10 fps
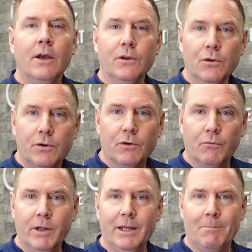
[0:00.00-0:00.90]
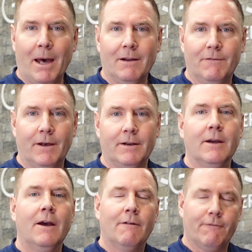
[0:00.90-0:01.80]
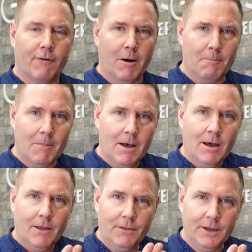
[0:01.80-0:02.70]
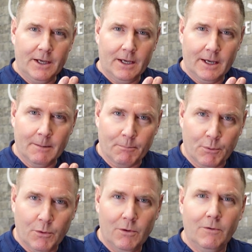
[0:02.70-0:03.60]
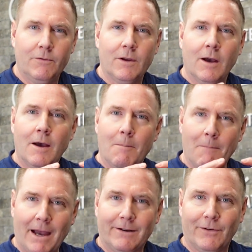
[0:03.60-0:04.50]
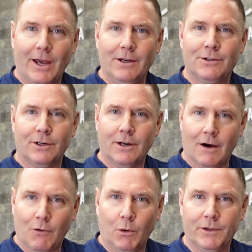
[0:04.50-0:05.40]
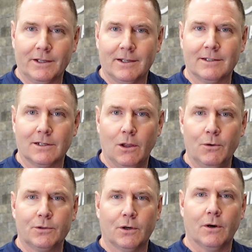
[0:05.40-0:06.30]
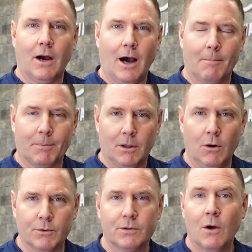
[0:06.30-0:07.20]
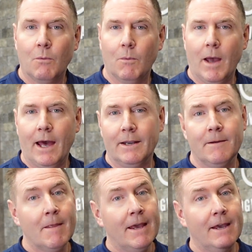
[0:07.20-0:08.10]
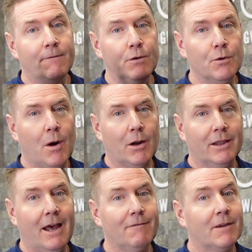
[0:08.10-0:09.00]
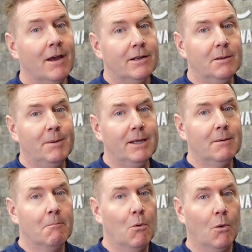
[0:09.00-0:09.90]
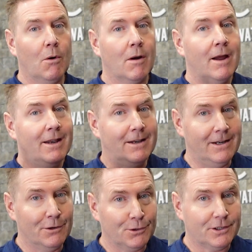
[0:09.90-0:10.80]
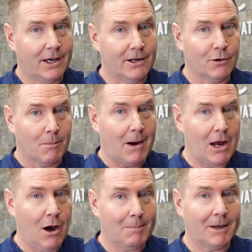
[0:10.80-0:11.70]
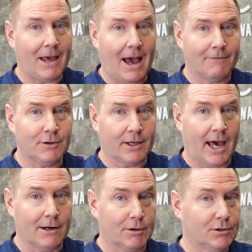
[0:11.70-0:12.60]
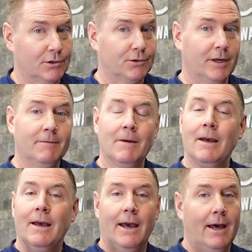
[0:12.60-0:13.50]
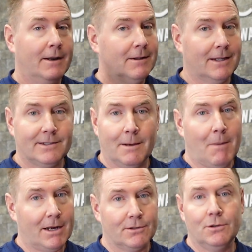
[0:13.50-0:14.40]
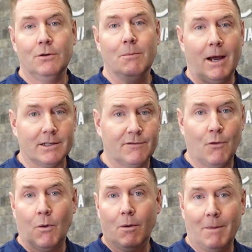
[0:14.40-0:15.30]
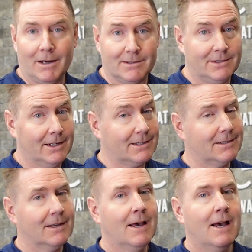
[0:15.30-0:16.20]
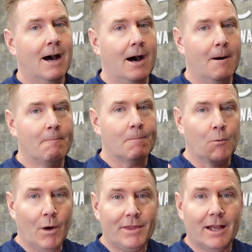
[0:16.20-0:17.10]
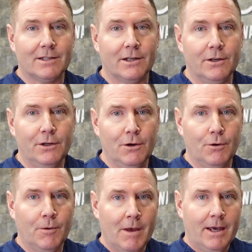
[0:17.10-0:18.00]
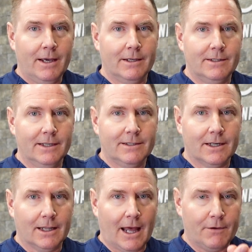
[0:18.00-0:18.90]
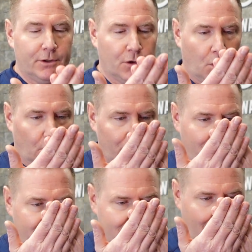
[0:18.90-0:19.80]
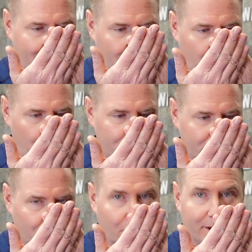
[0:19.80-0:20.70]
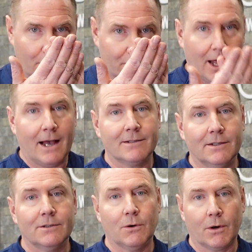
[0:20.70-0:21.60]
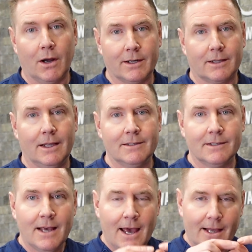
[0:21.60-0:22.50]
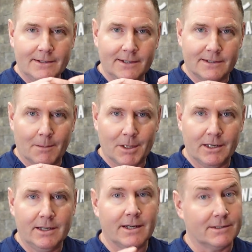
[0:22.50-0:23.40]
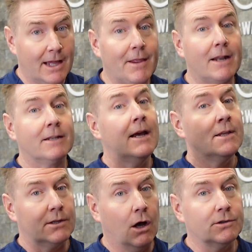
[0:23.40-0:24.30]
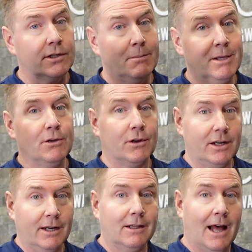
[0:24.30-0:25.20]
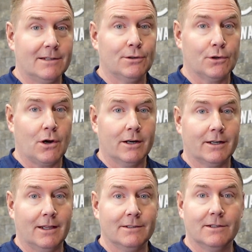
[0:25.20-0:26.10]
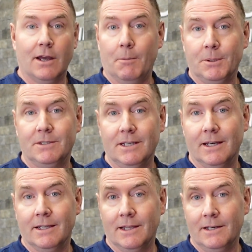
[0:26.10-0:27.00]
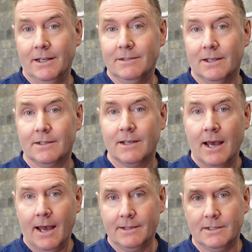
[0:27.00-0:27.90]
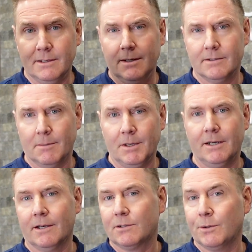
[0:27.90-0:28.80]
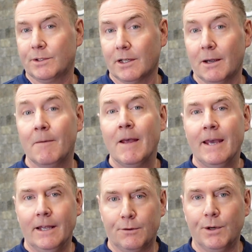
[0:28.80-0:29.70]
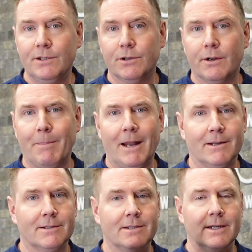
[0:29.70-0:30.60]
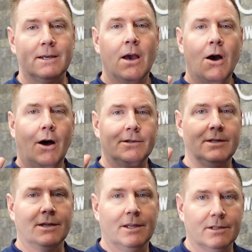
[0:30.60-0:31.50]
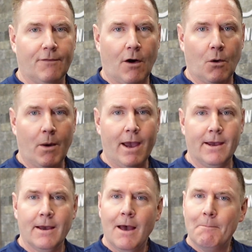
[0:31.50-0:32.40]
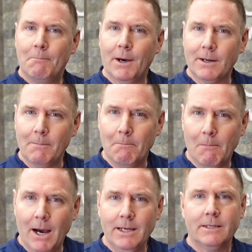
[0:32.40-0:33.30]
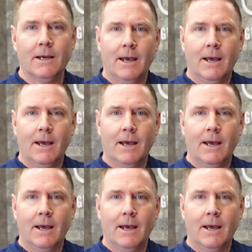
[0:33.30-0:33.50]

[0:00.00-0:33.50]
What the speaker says: you could really benefit from the improved magnification of holding things closer, up close. And if you are left to be more nearsighted or myopic after the cataract surgery, and let's say minus 2, minus 4, minus 6, what that's going to do is, it's going to allow you to hold things up closer without glasses or contact lenses and see some of the details. Now, that's also going to mean you're going to need glasses or contact lenses to help you see in the distance and see some details. So it's going to increase your dependency on seeing things far away, but it might